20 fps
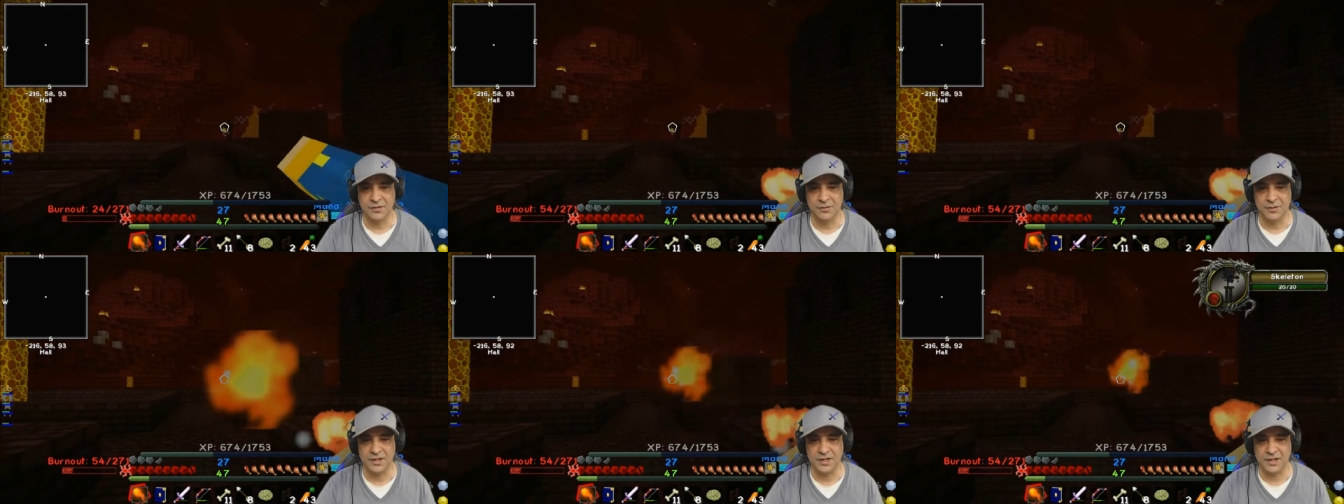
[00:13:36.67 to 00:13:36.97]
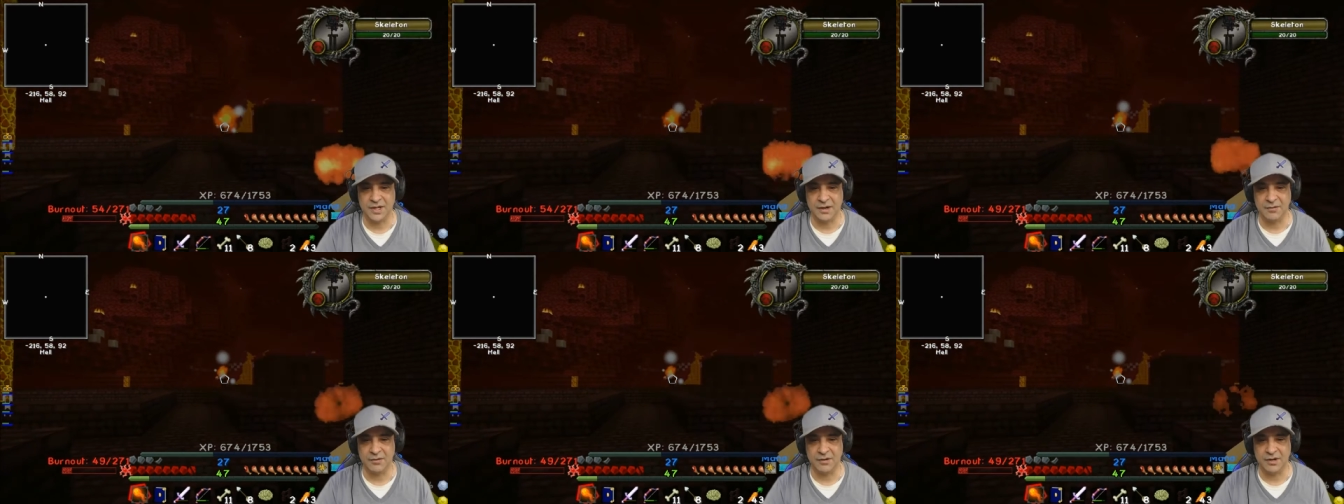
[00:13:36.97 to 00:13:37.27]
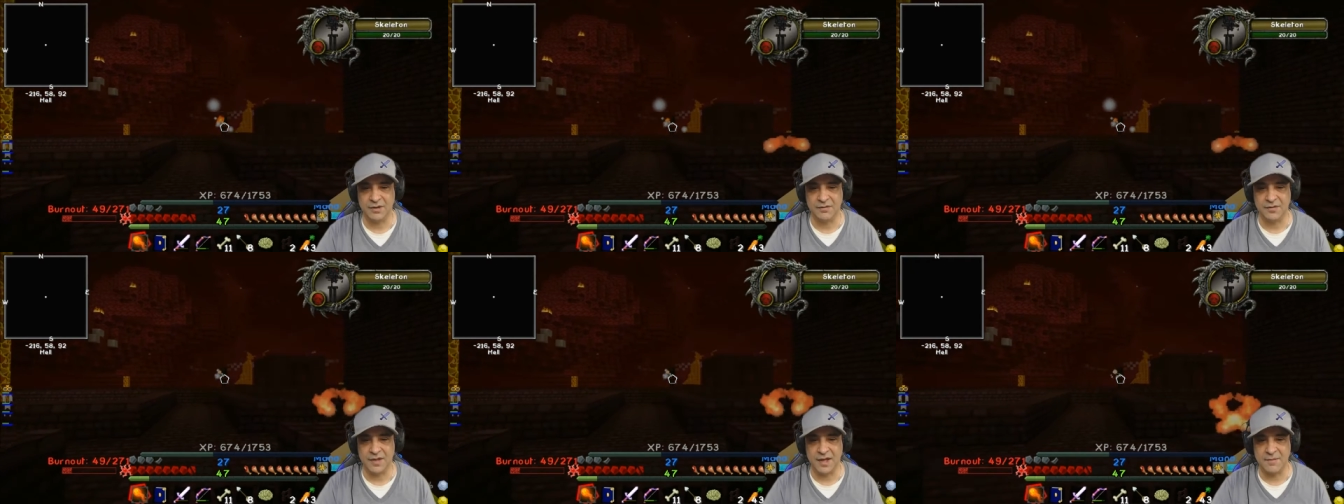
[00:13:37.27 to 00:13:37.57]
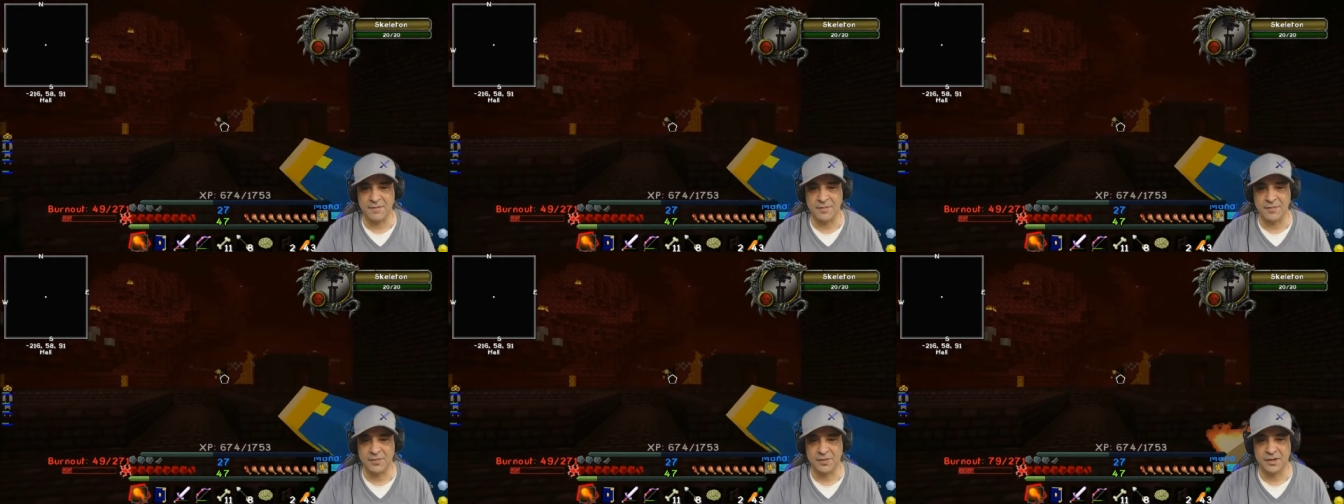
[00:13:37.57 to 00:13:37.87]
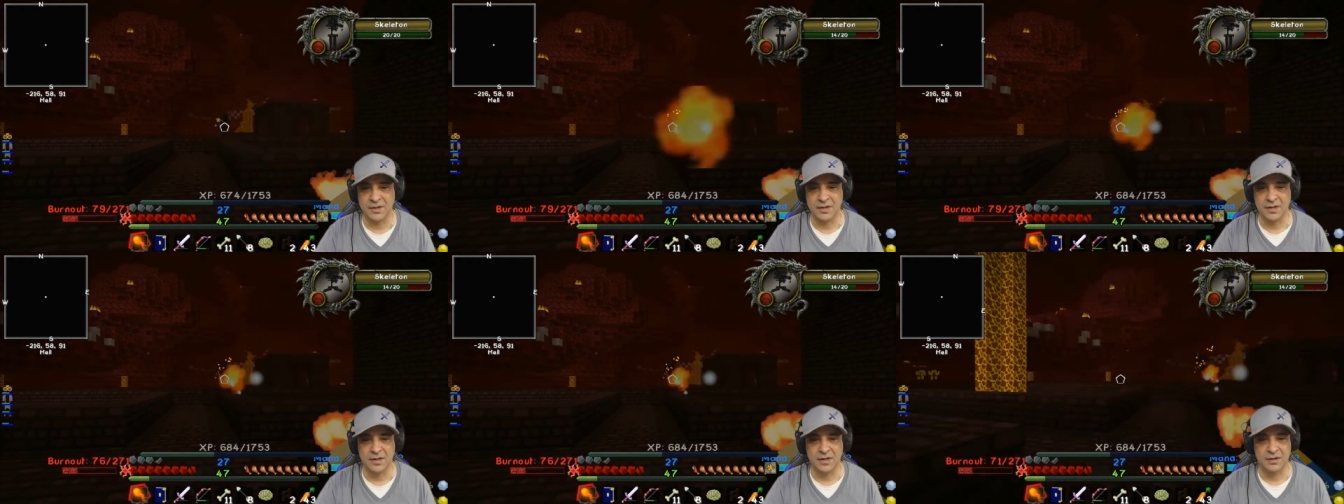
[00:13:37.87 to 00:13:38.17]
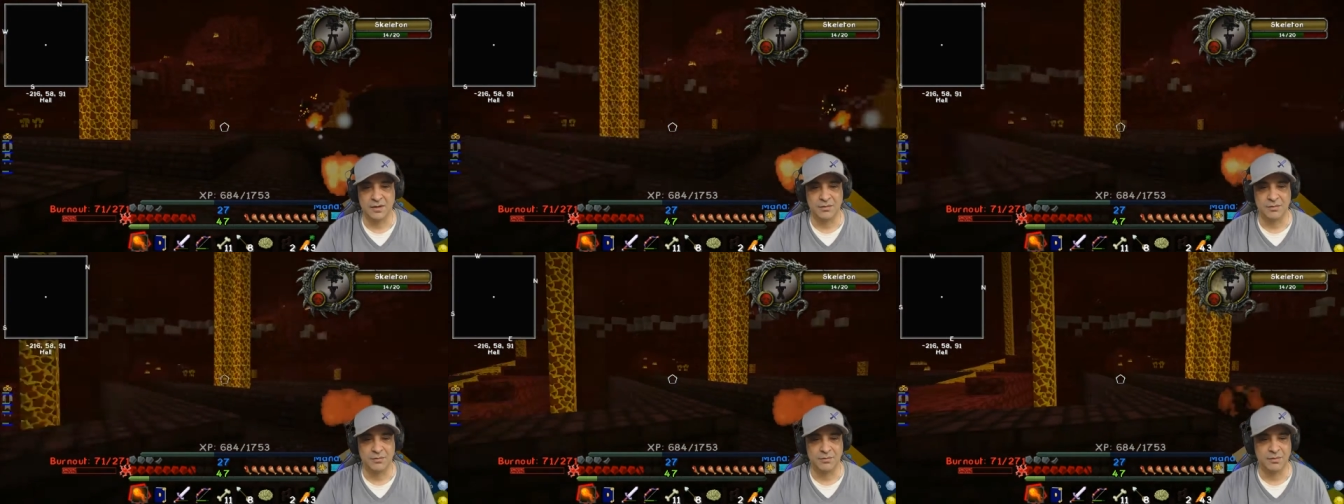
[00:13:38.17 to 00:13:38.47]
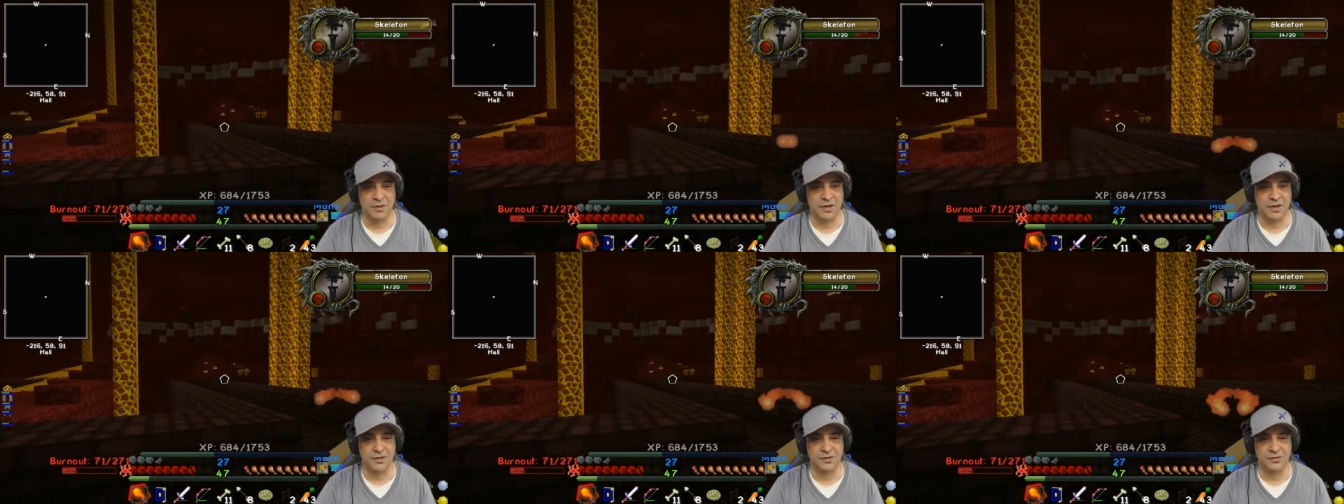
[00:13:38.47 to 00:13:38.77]
We could get rid of them
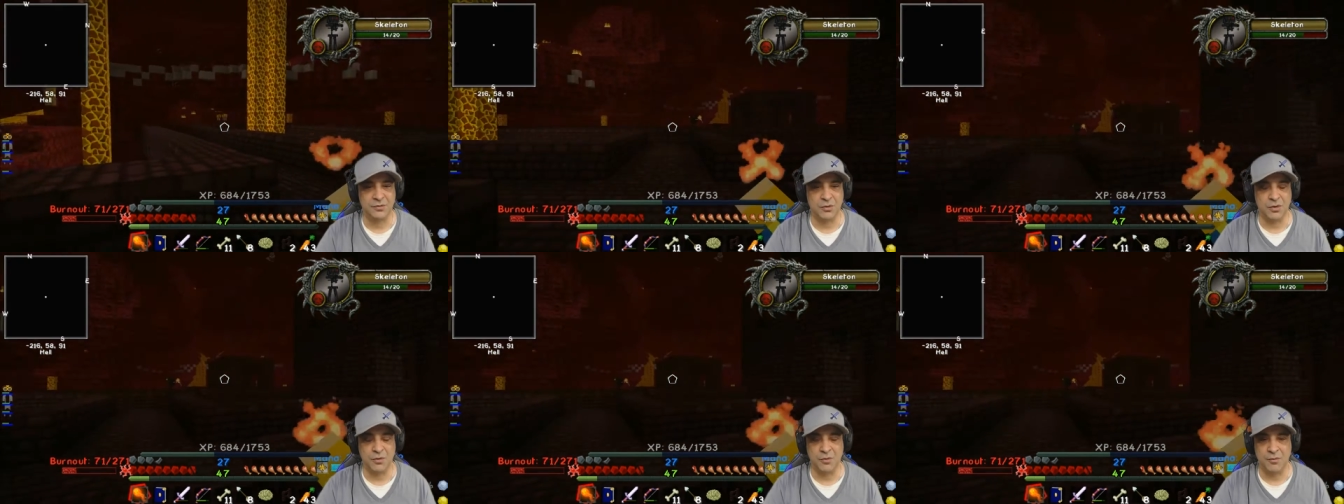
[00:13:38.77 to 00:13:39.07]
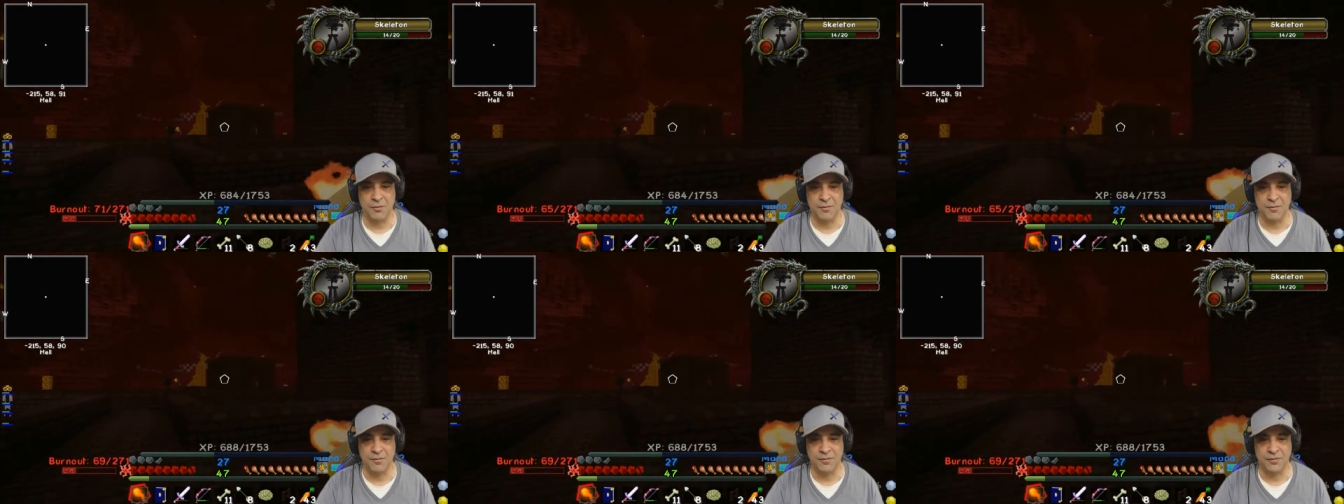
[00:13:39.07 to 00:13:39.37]
because we're